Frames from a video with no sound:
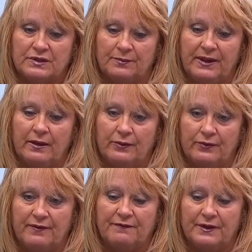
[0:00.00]
something
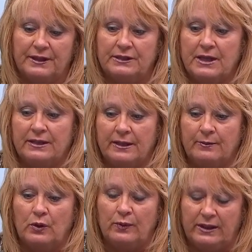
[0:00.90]
other than funding at
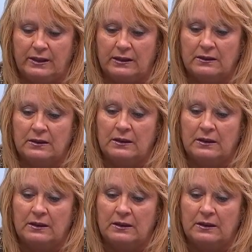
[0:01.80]
M O E.